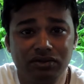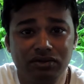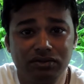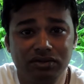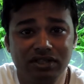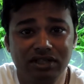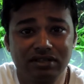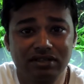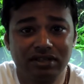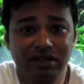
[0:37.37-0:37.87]

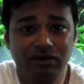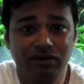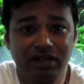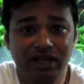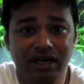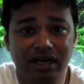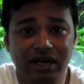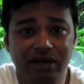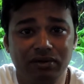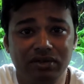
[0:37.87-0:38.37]
enthusiasts out
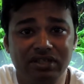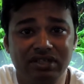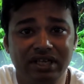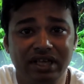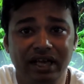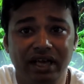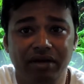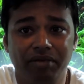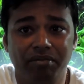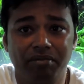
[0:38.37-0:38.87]
there, I would
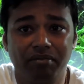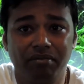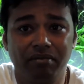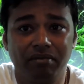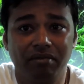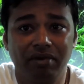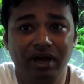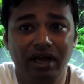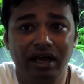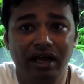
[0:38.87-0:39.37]
say
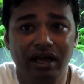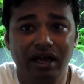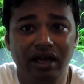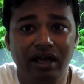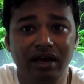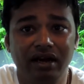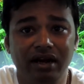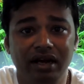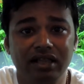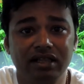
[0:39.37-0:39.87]

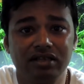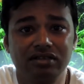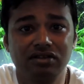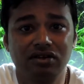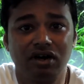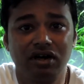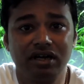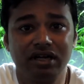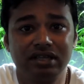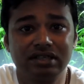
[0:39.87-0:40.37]
entering this
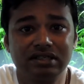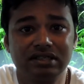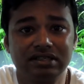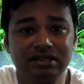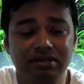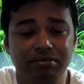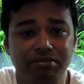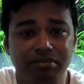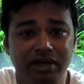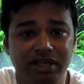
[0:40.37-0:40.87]
contest
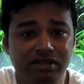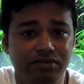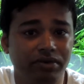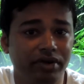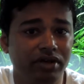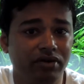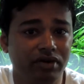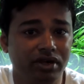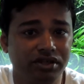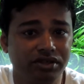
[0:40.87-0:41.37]
is the best
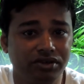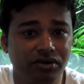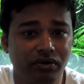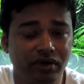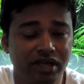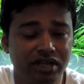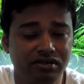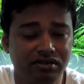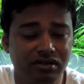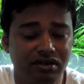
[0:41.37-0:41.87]
way you can
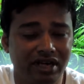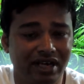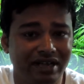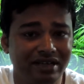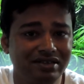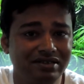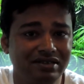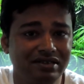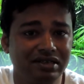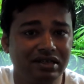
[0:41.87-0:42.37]
showcase your
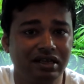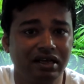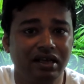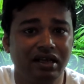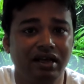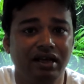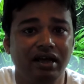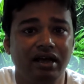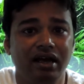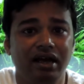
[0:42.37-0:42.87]
tanks
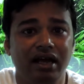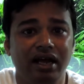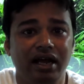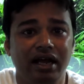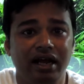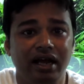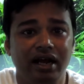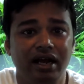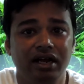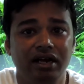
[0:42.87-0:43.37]

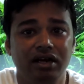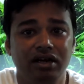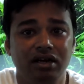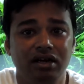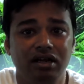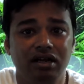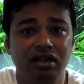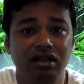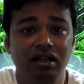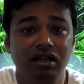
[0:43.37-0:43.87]
and
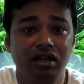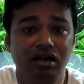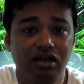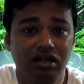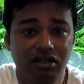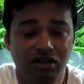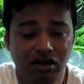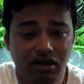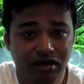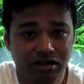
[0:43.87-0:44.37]

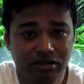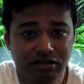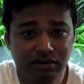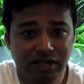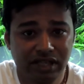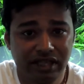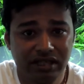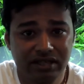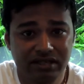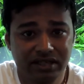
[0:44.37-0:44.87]
learn a lot as
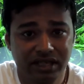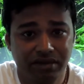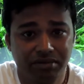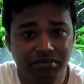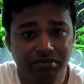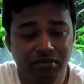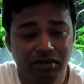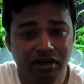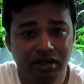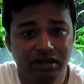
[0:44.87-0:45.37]
well in the
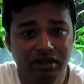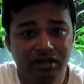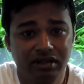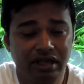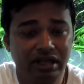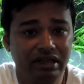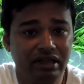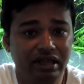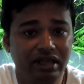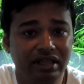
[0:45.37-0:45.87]
same in
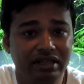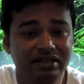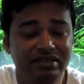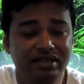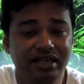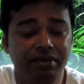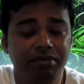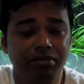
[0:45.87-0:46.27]
the in at the